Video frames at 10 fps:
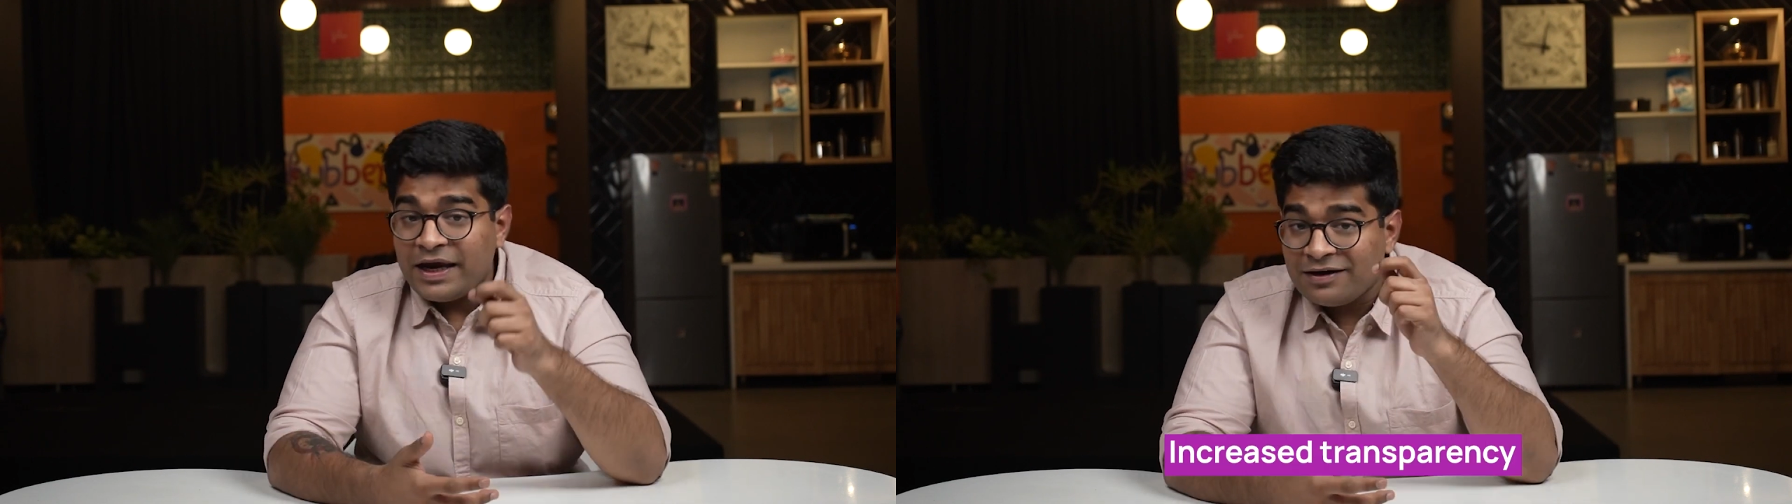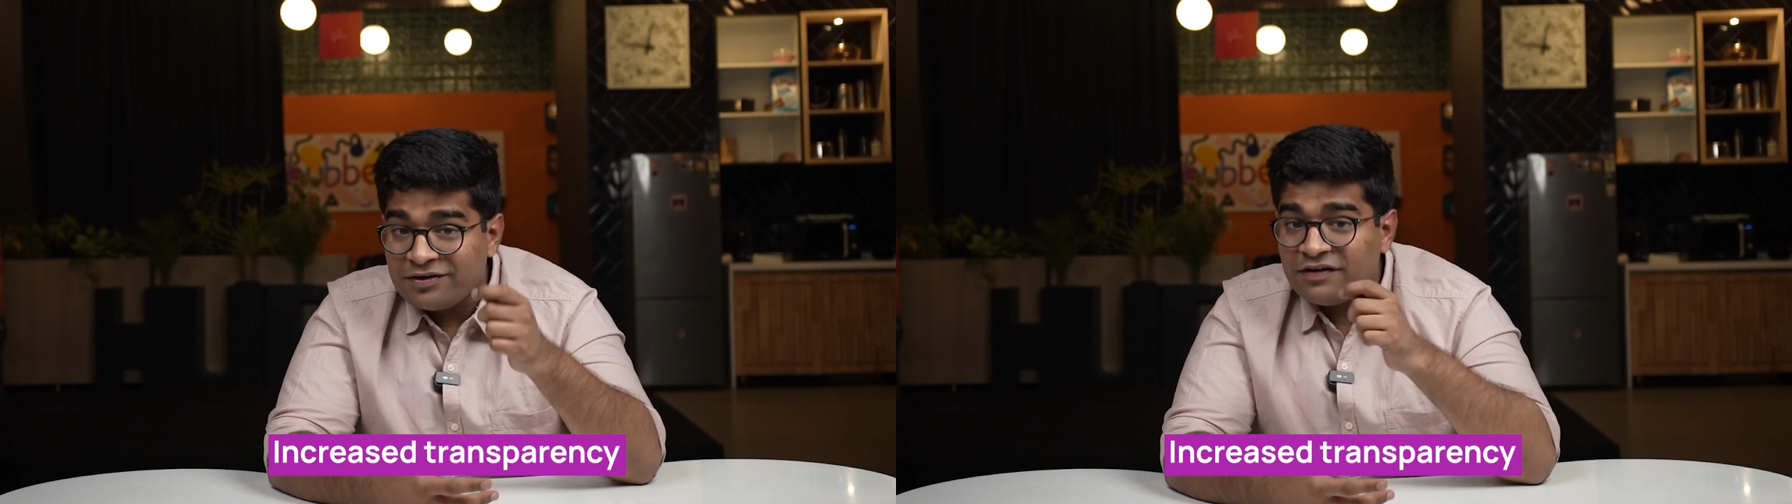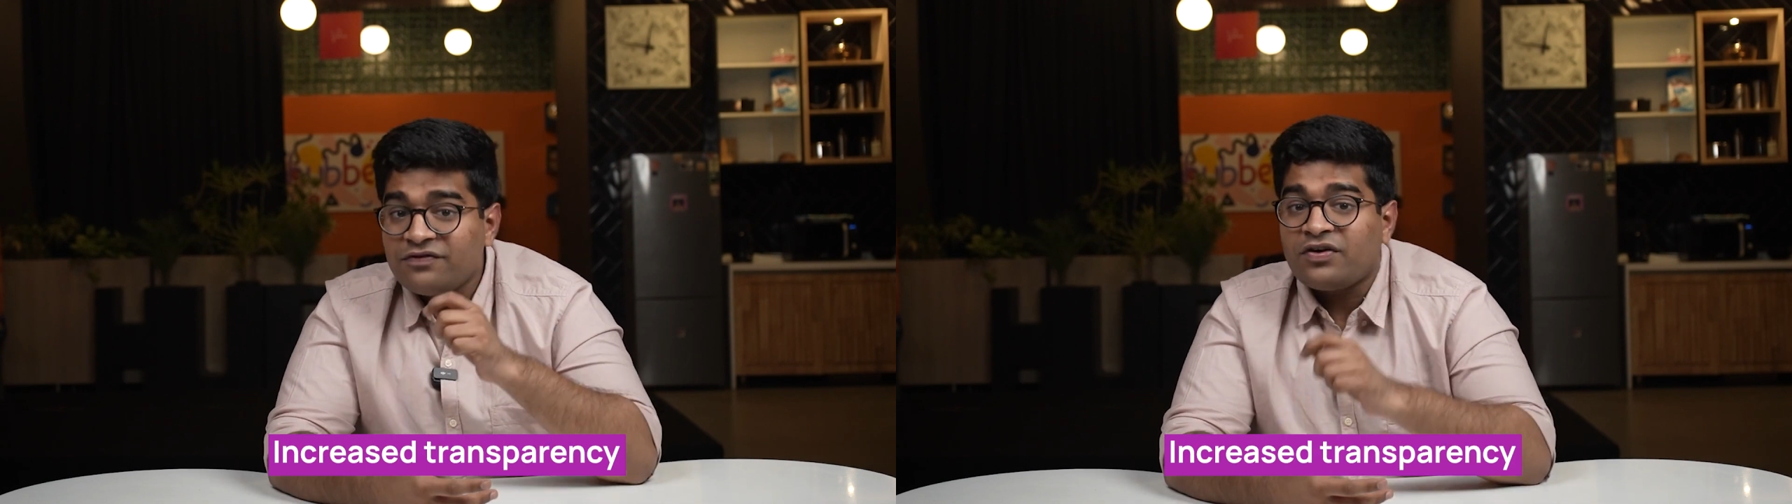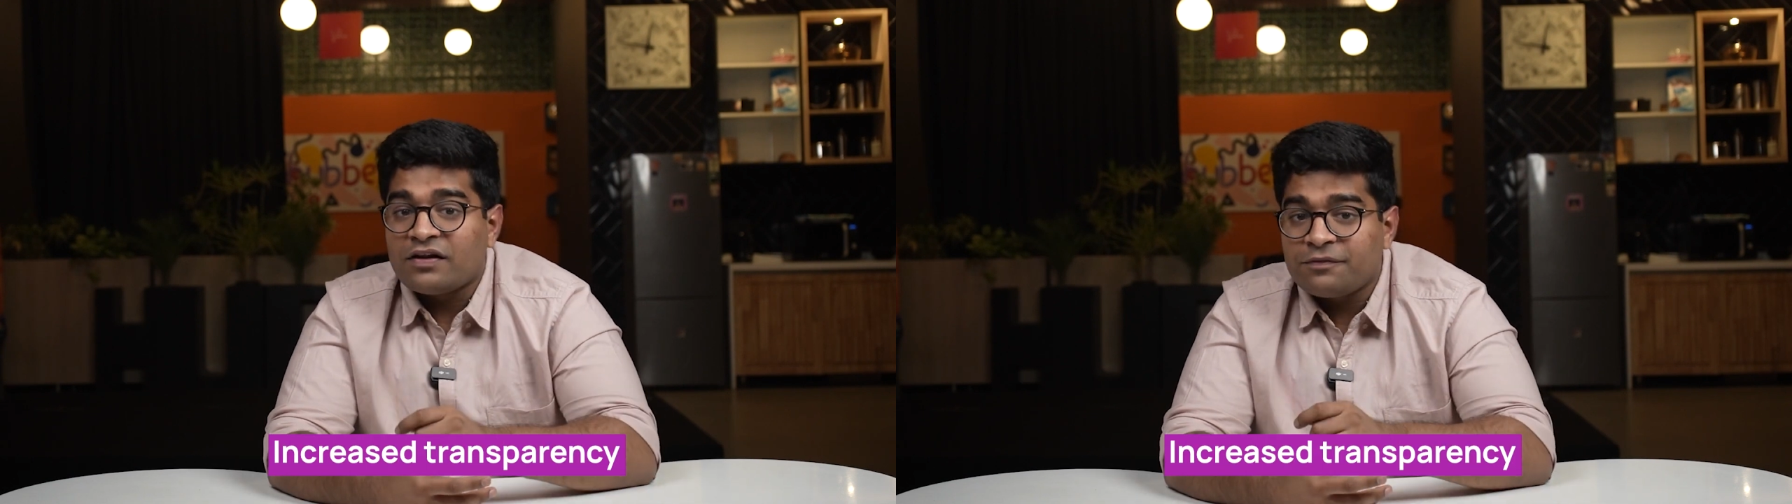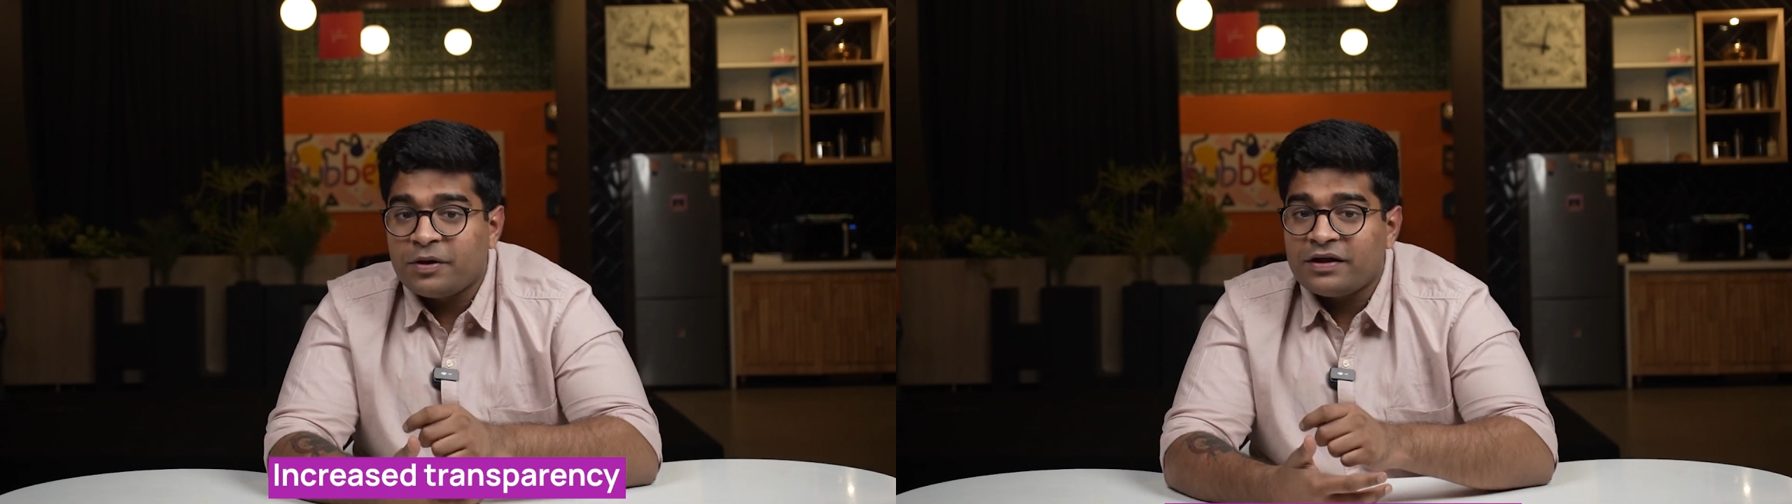increased
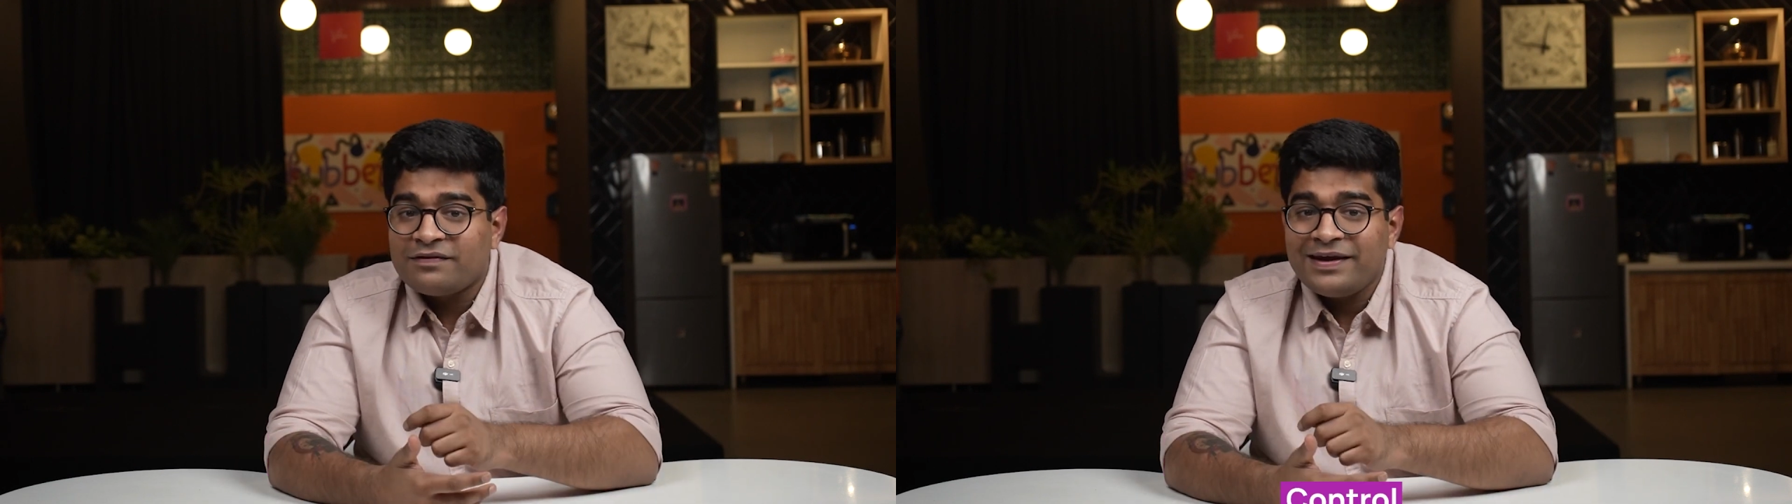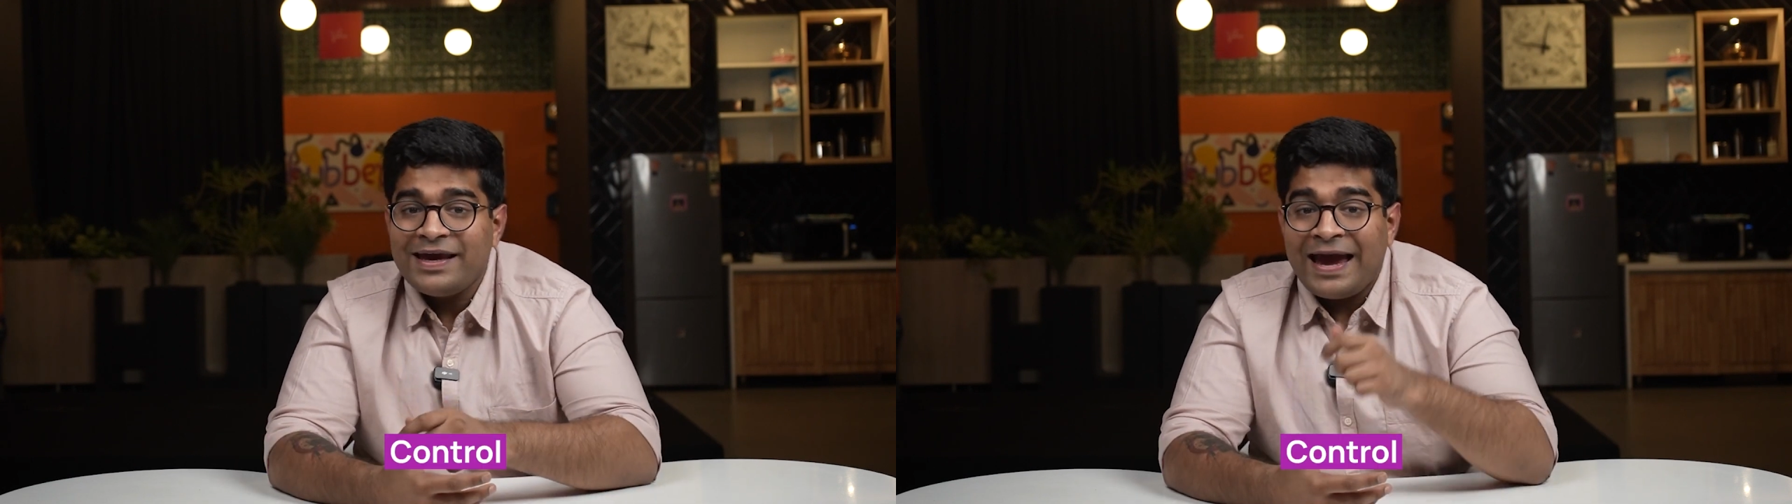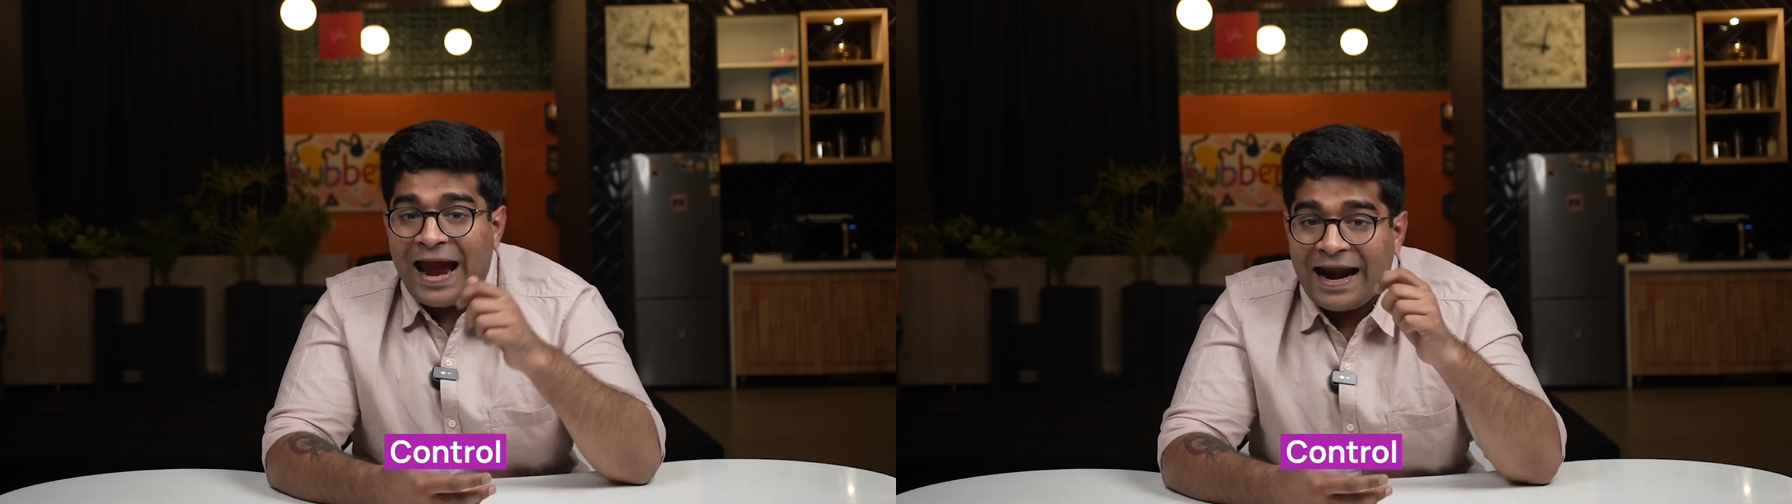transparency